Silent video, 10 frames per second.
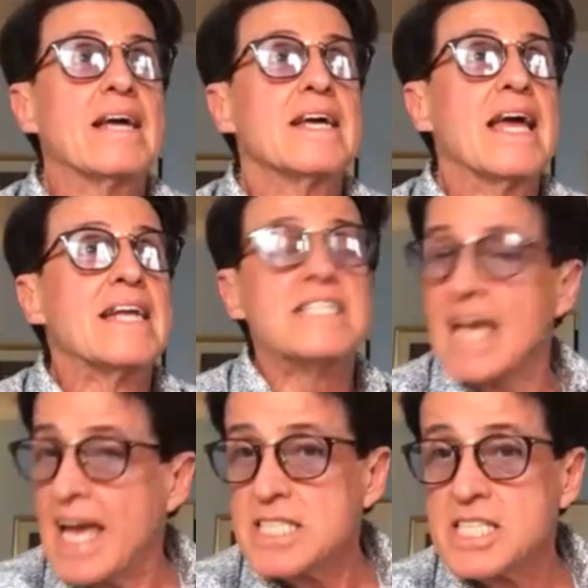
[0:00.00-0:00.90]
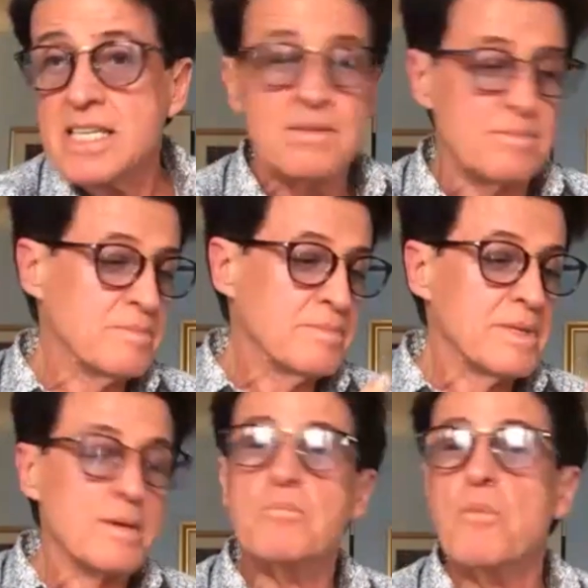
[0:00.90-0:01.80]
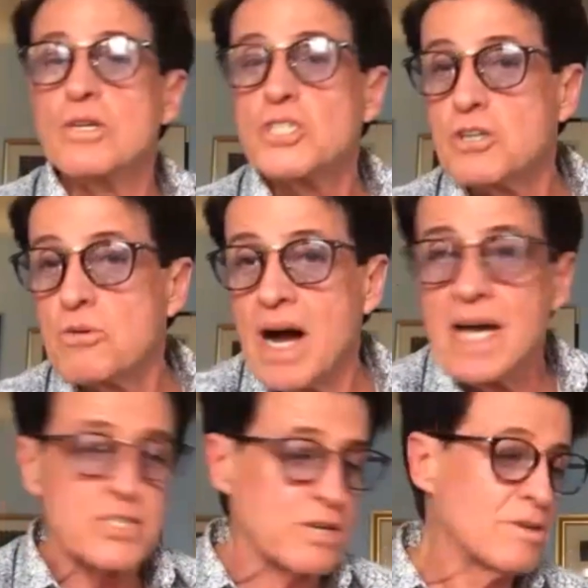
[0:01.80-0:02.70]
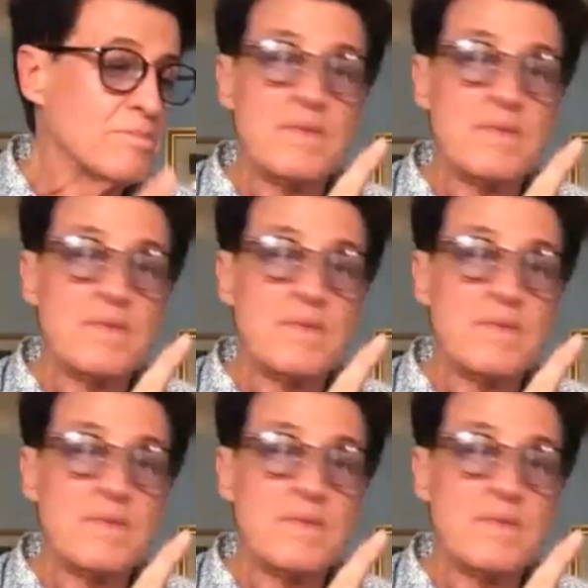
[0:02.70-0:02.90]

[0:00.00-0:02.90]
anti-aging moisturizer,